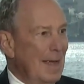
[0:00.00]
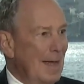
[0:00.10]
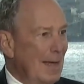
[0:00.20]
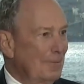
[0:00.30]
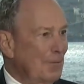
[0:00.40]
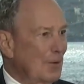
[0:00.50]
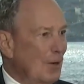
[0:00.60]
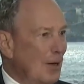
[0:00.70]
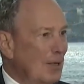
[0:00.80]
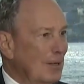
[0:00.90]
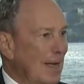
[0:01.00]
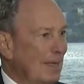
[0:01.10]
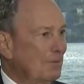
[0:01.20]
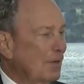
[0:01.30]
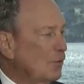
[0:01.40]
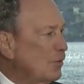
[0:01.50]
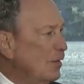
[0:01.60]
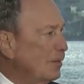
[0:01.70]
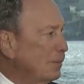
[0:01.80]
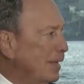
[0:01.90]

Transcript: and for all her advocacy on